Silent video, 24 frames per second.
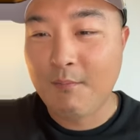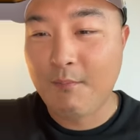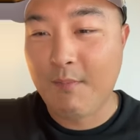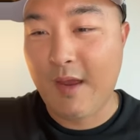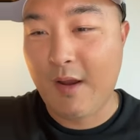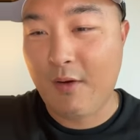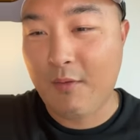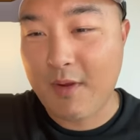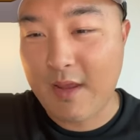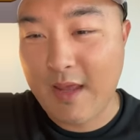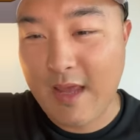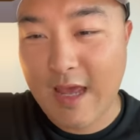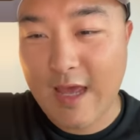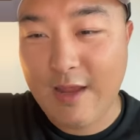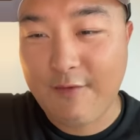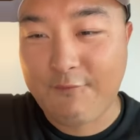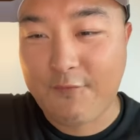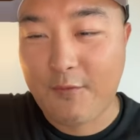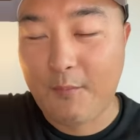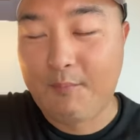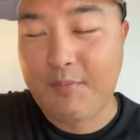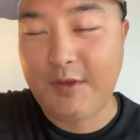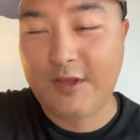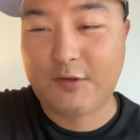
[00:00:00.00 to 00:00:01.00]
Marianne
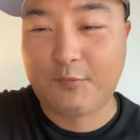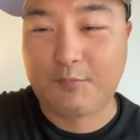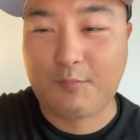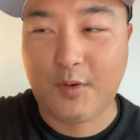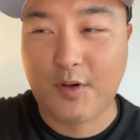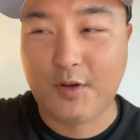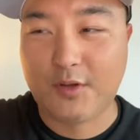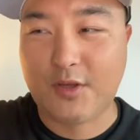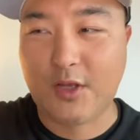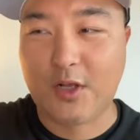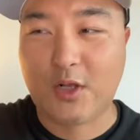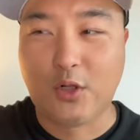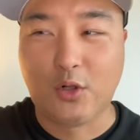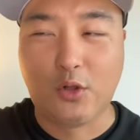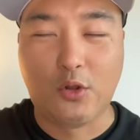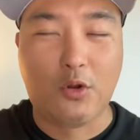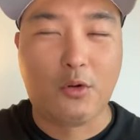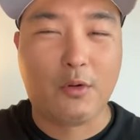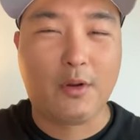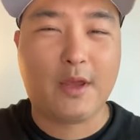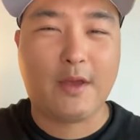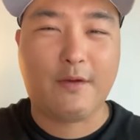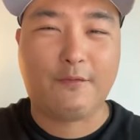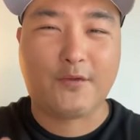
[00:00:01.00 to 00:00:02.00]
from Pittsburgh. The
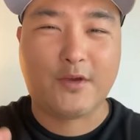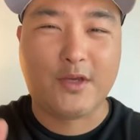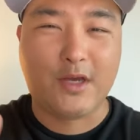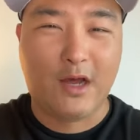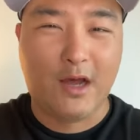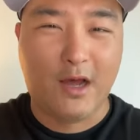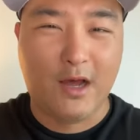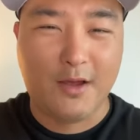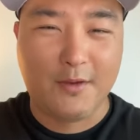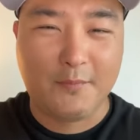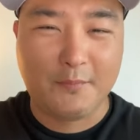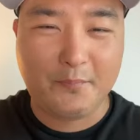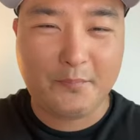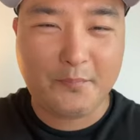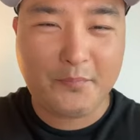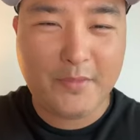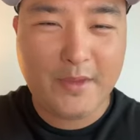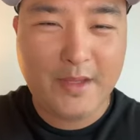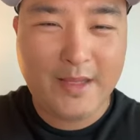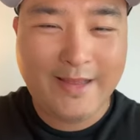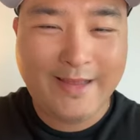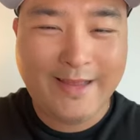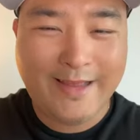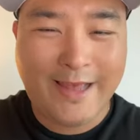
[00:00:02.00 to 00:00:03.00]
glory of God
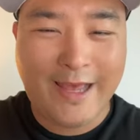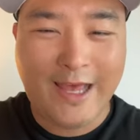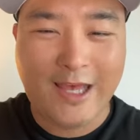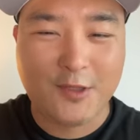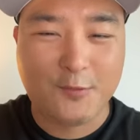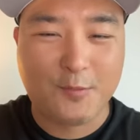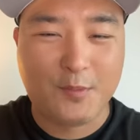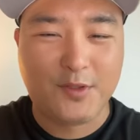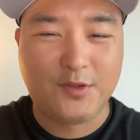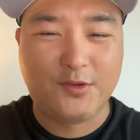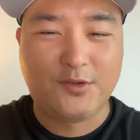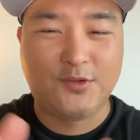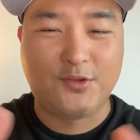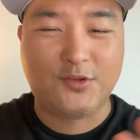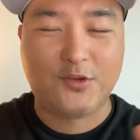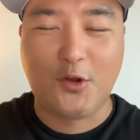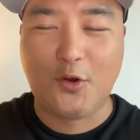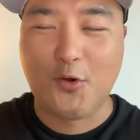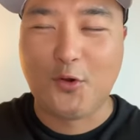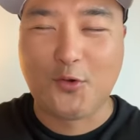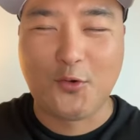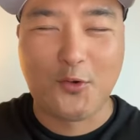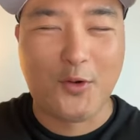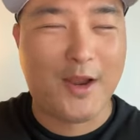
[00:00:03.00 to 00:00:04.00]
has been
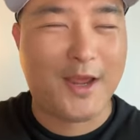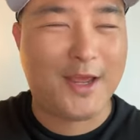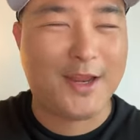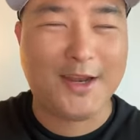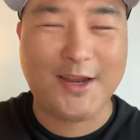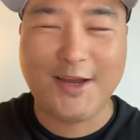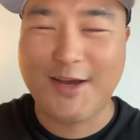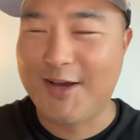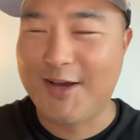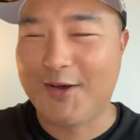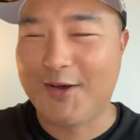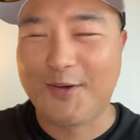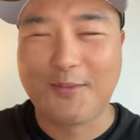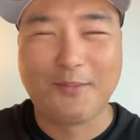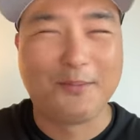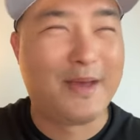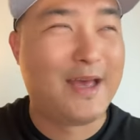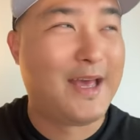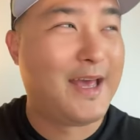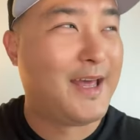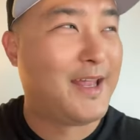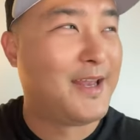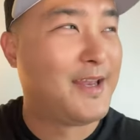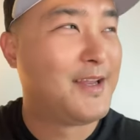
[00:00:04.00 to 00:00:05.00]
so great. Oh,
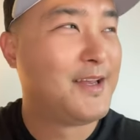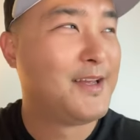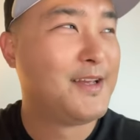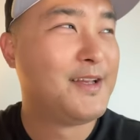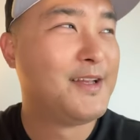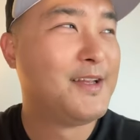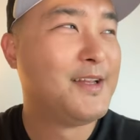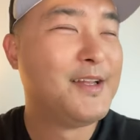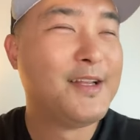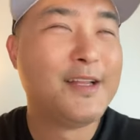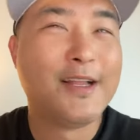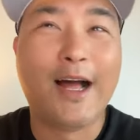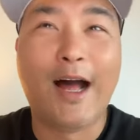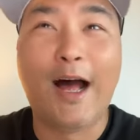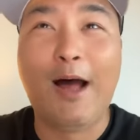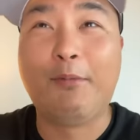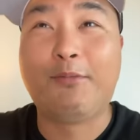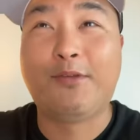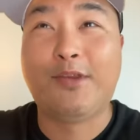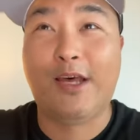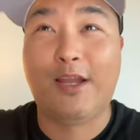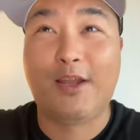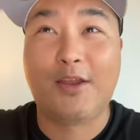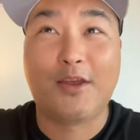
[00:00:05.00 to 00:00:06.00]
man.
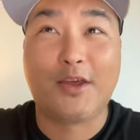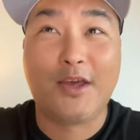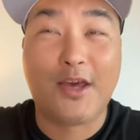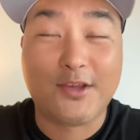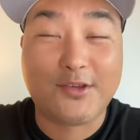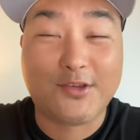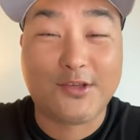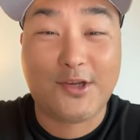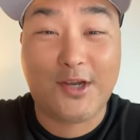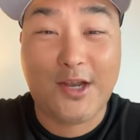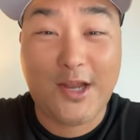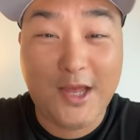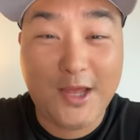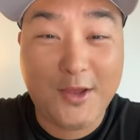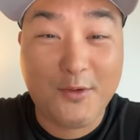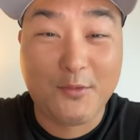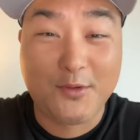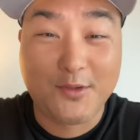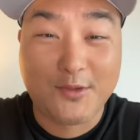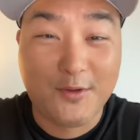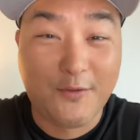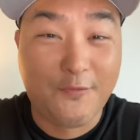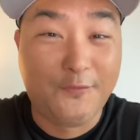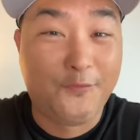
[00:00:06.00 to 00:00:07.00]
I'm telling you, yesterday
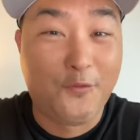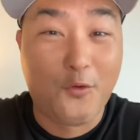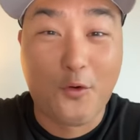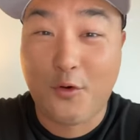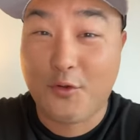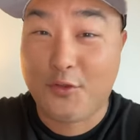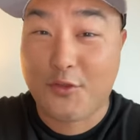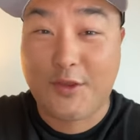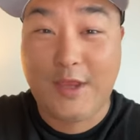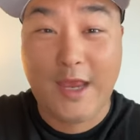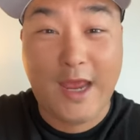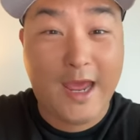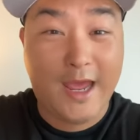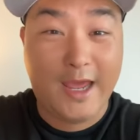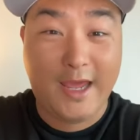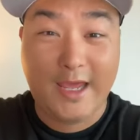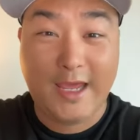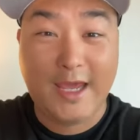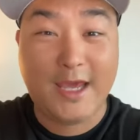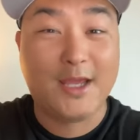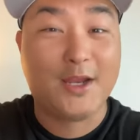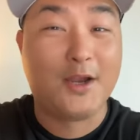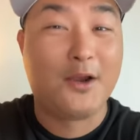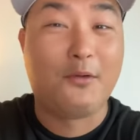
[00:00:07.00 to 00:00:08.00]
was the fourth
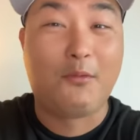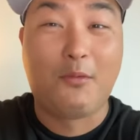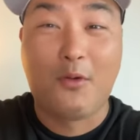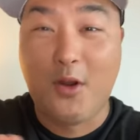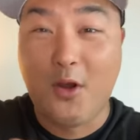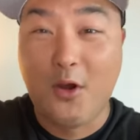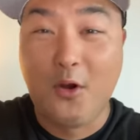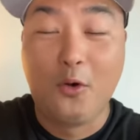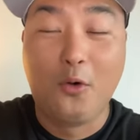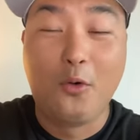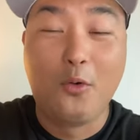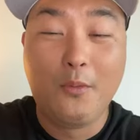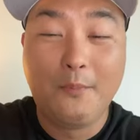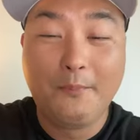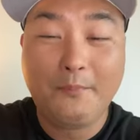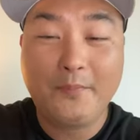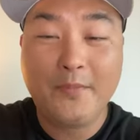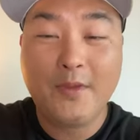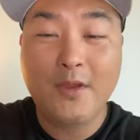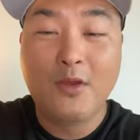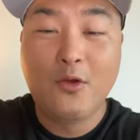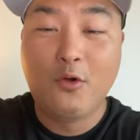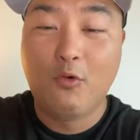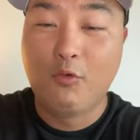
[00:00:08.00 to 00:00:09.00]
day in a row
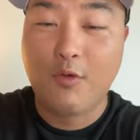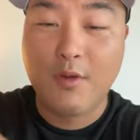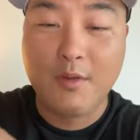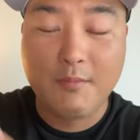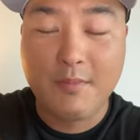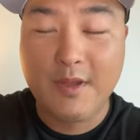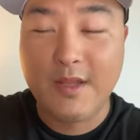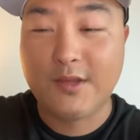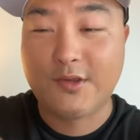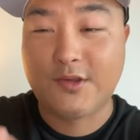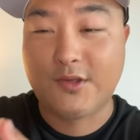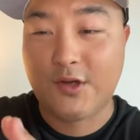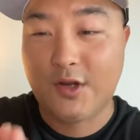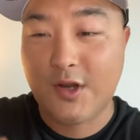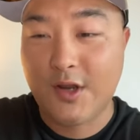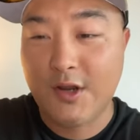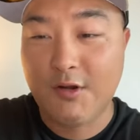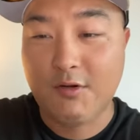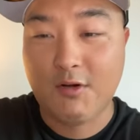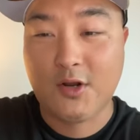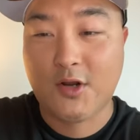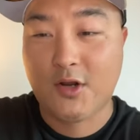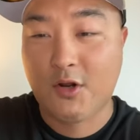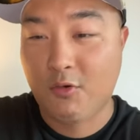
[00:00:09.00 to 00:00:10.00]
we ministered
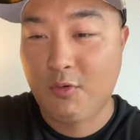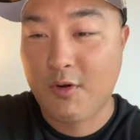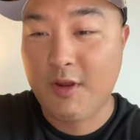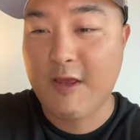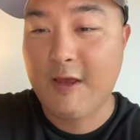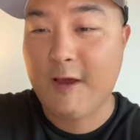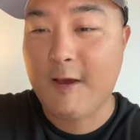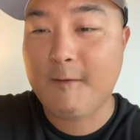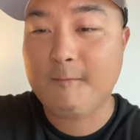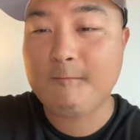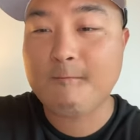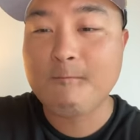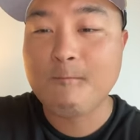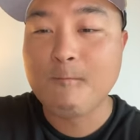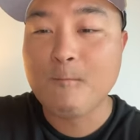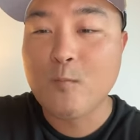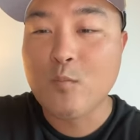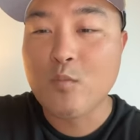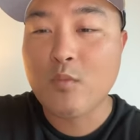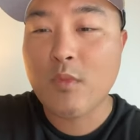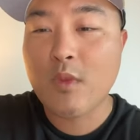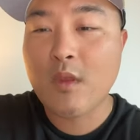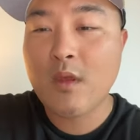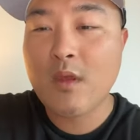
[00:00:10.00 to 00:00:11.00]
here in Korea.
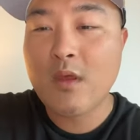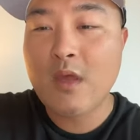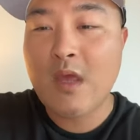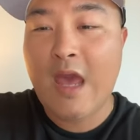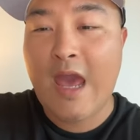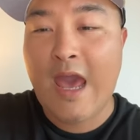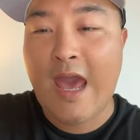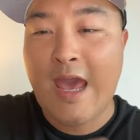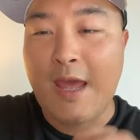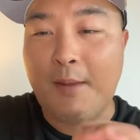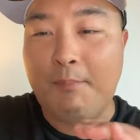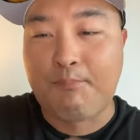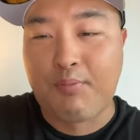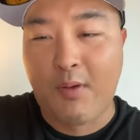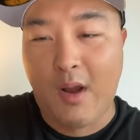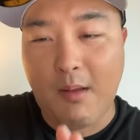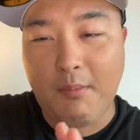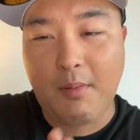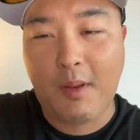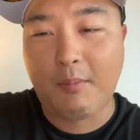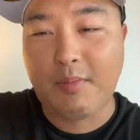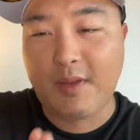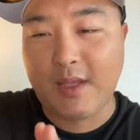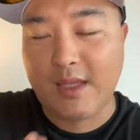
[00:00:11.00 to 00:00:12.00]
And
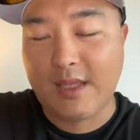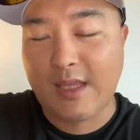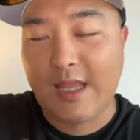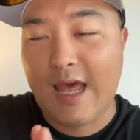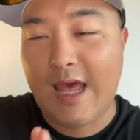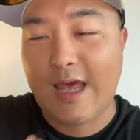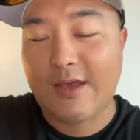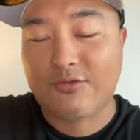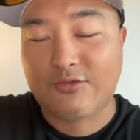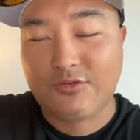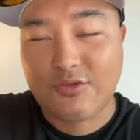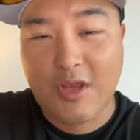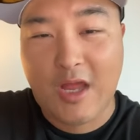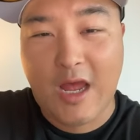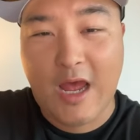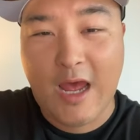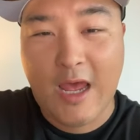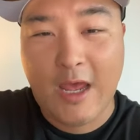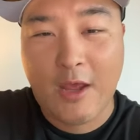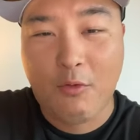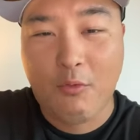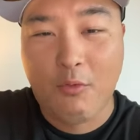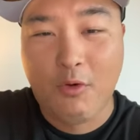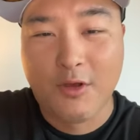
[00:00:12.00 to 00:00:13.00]
probably last
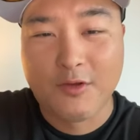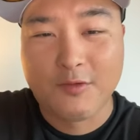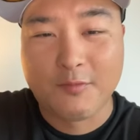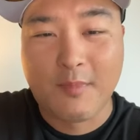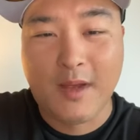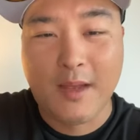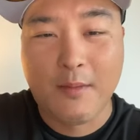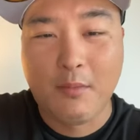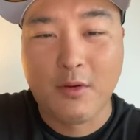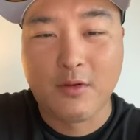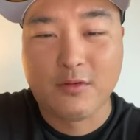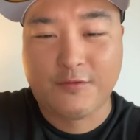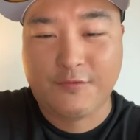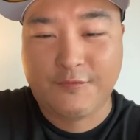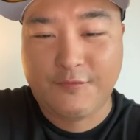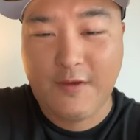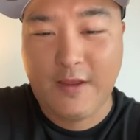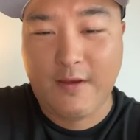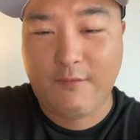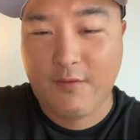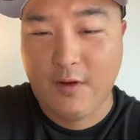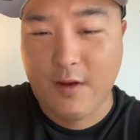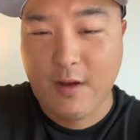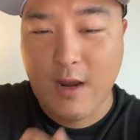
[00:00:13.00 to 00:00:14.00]
night was my most
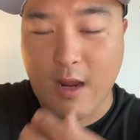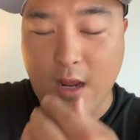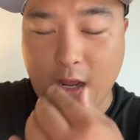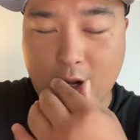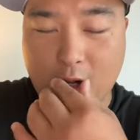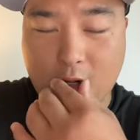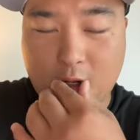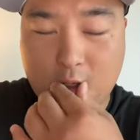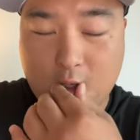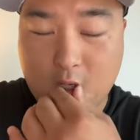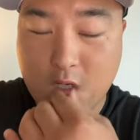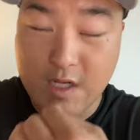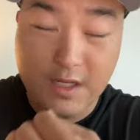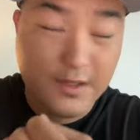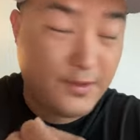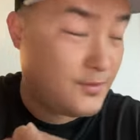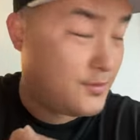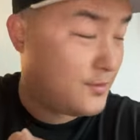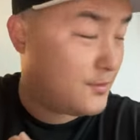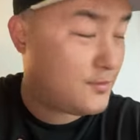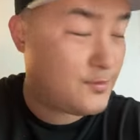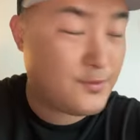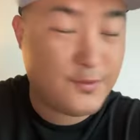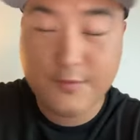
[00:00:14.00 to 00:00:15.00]
favorite night.
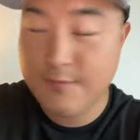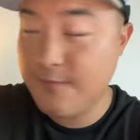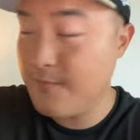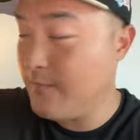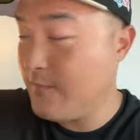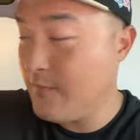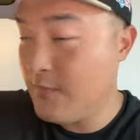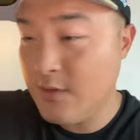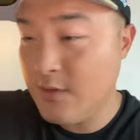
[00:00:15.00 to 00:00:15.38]
Jesus.